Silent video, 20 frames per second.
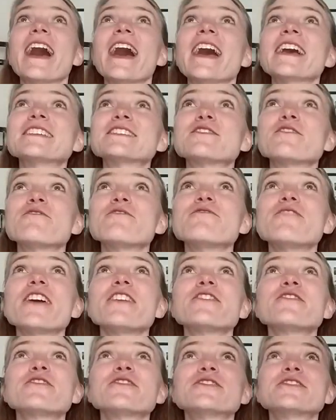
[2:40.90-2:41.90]
as the
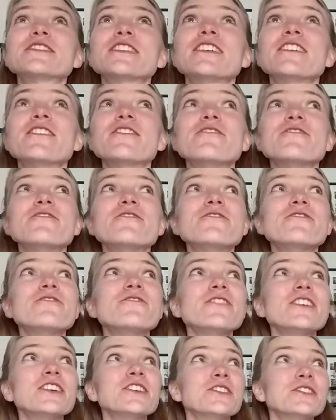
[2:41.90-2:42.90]
feathers
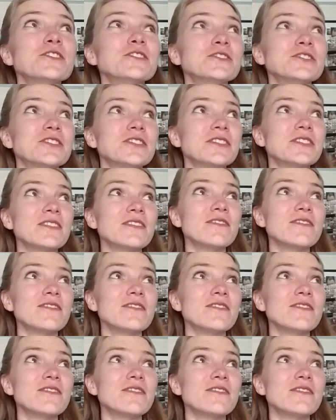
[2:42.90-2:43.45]
filled